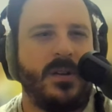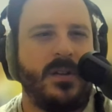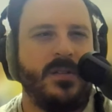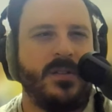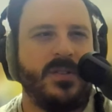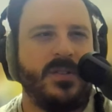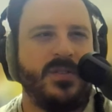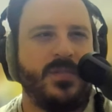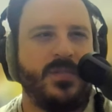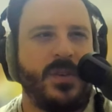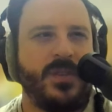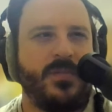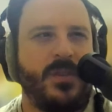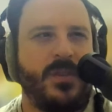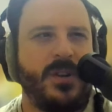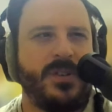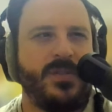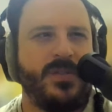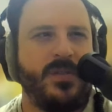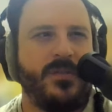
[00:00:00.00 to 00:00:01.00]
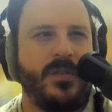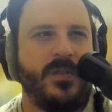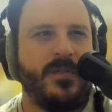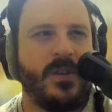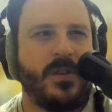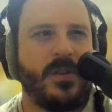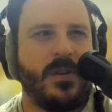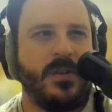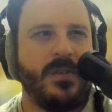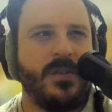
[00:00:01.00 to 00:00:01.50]
And this is what you want to do if you have a
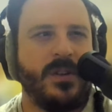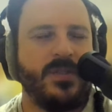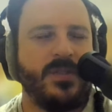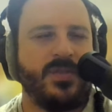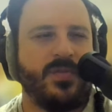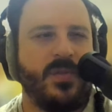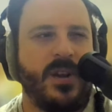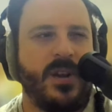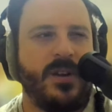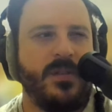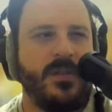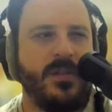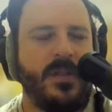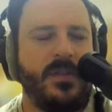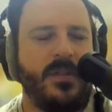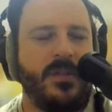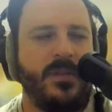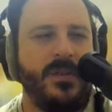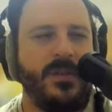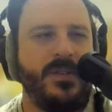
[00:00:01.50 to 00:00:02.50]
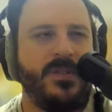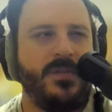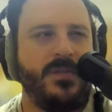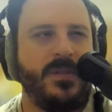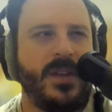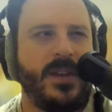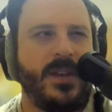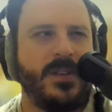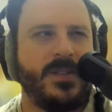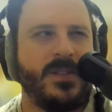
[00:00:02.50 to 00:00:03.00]
card that is greater than 32
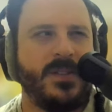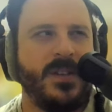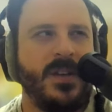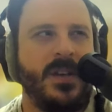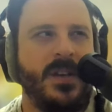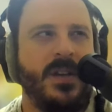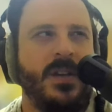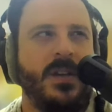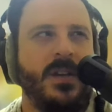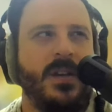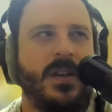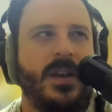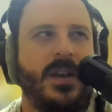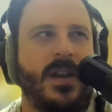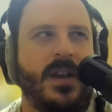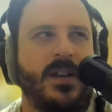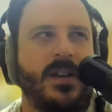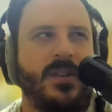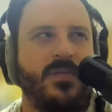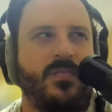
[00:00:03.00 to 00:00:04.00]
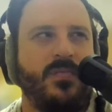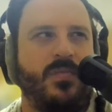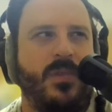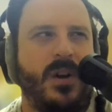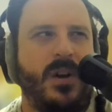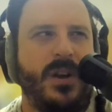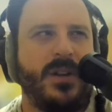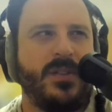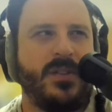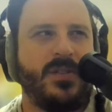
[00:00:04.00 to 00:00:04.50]
gigs and you
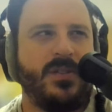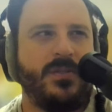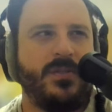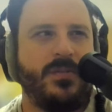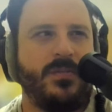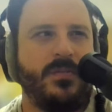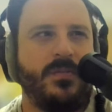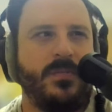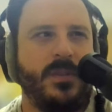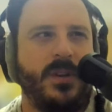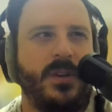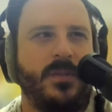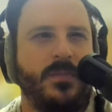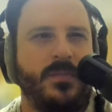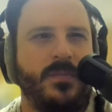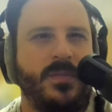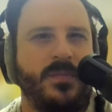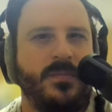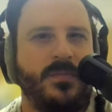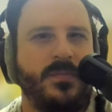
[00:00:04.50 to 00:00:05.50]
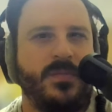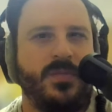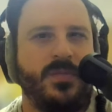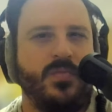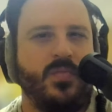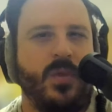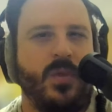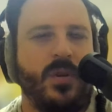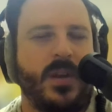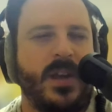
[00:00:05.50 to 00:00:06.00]
want it to
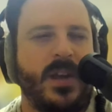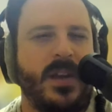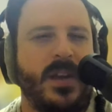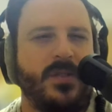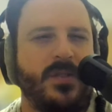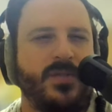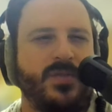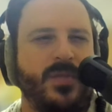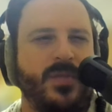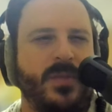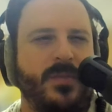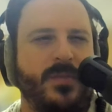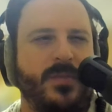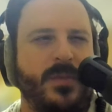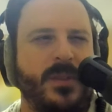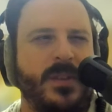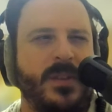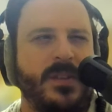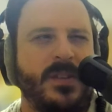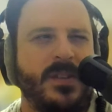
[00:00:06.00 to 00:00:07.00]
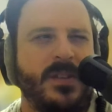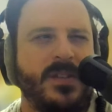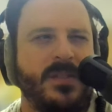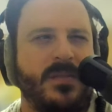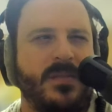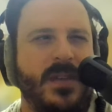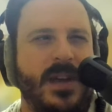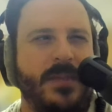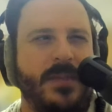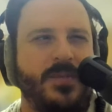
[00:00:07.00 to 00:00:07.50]
work in your Stream 3. That doesn't
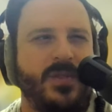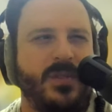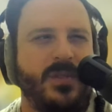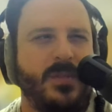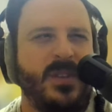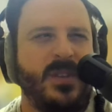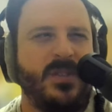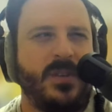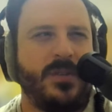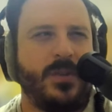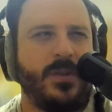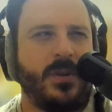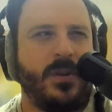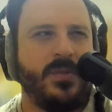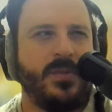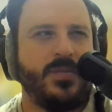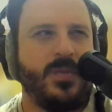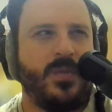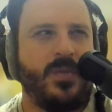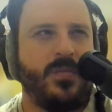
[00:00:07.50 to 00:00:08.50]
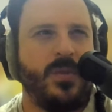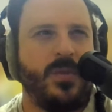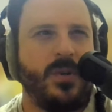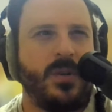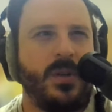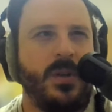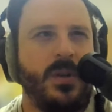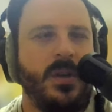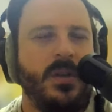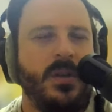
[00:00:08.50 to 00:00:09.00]
absolutely mean other cards won't work,
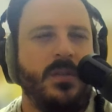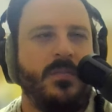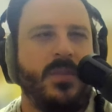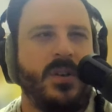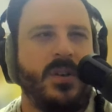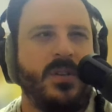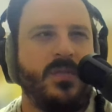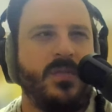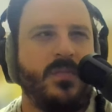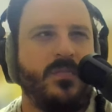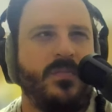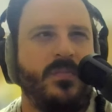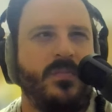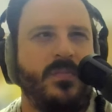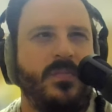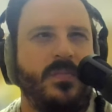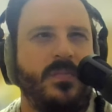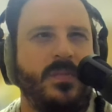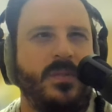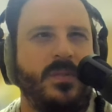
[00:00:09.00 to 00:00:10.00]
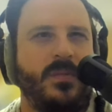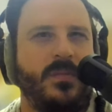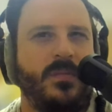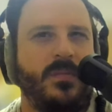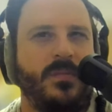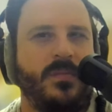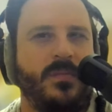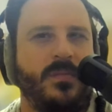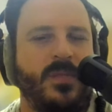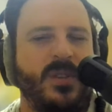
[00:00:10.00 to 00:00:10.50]
but
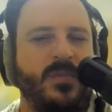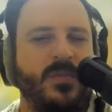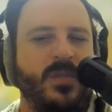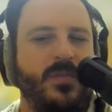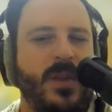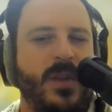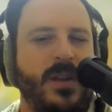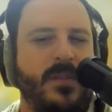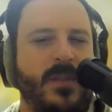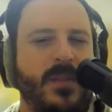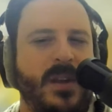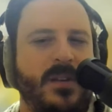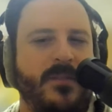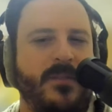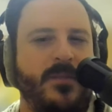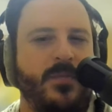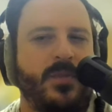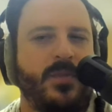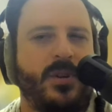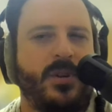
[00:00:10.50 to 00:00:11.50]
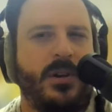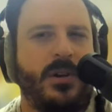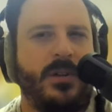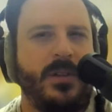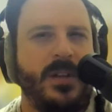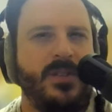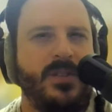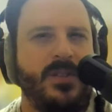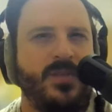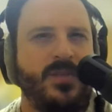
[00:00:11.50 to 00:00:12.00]
we will recommend, if you call
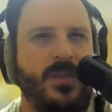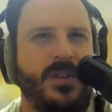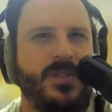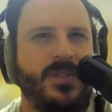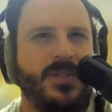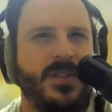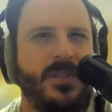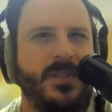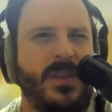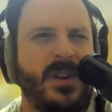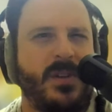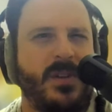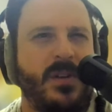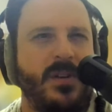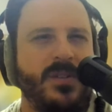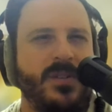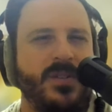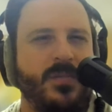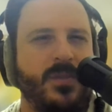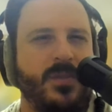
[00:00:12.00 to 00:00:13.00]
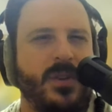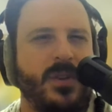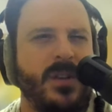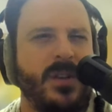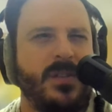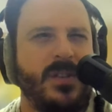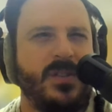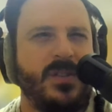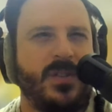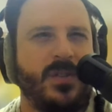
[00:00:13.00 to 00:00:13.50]
into us and say, my card isn't working,
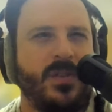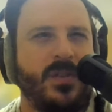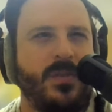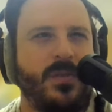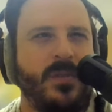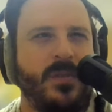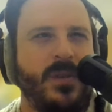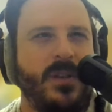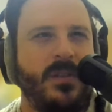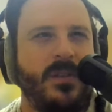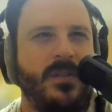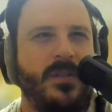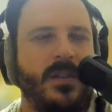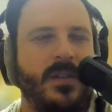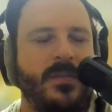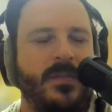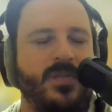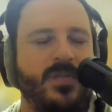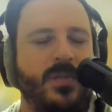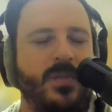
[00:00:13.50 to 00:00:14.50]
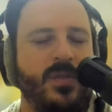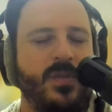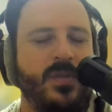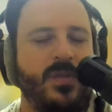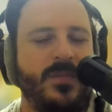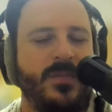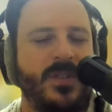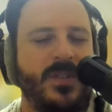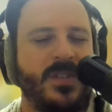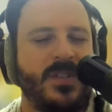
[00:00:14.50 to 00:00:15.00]
things are going well, I have a
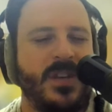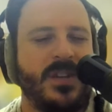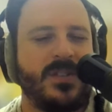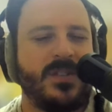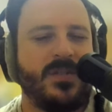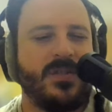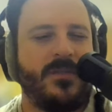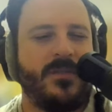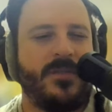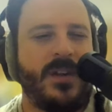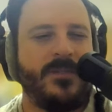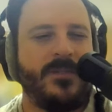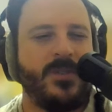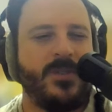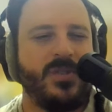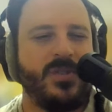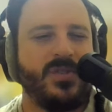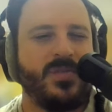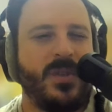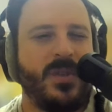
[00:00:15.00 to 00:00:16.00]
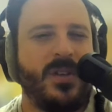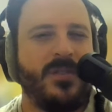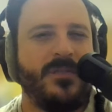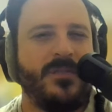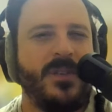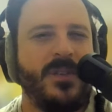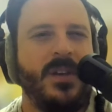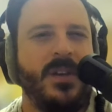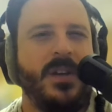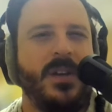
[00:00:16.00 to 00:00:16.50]
256 or a 512
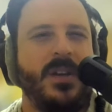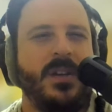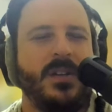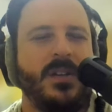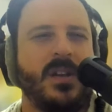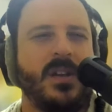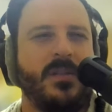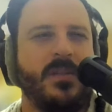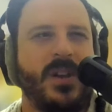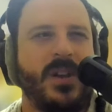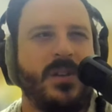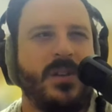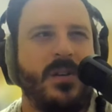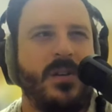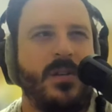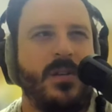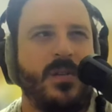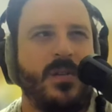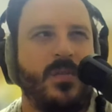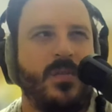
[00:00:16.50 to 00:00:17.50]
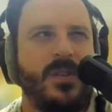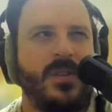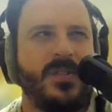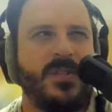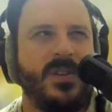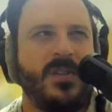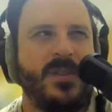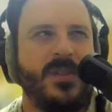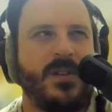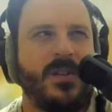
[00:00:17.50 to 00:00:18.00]
gigabyte card or a 1
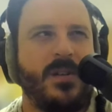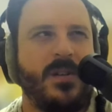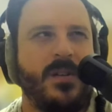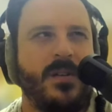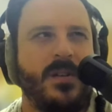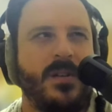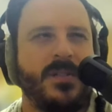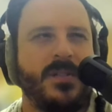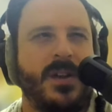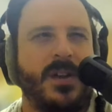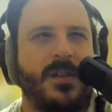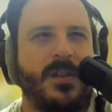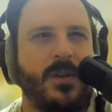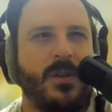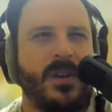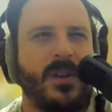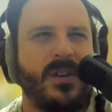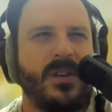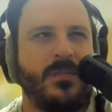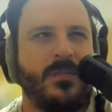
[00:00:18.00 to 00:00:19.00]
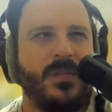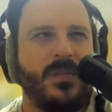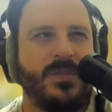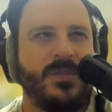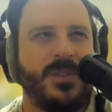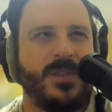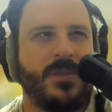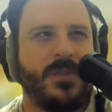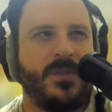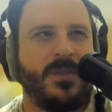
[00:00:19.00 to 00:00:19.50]
terabyte card not working, we will
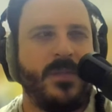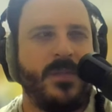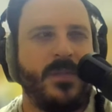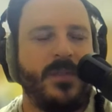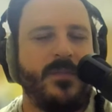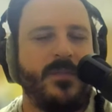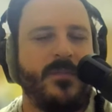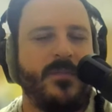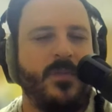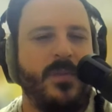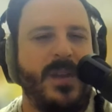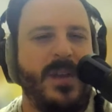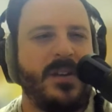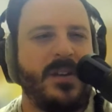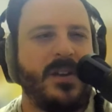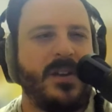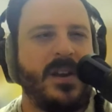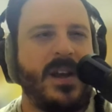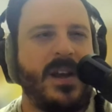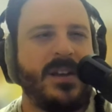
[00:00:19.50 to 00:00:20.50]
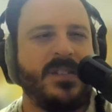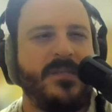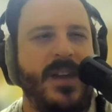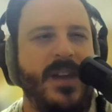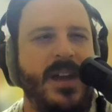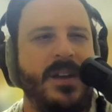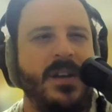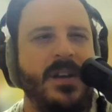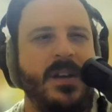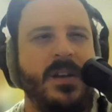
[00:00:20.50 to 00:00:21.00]
say, well, have you formatted it
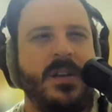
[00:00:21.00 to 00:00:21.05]
exFAT?